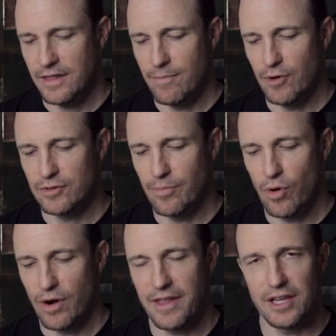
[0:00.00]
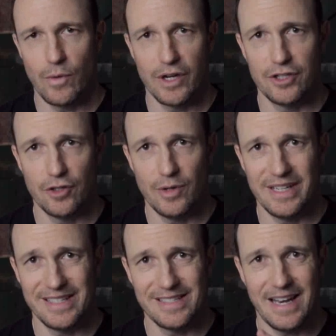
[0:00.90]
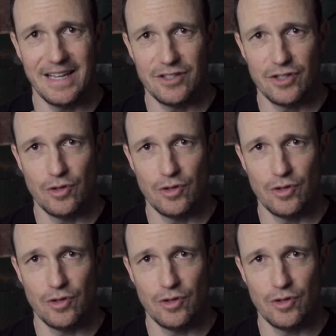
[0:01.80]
the most important thing you want to do is set it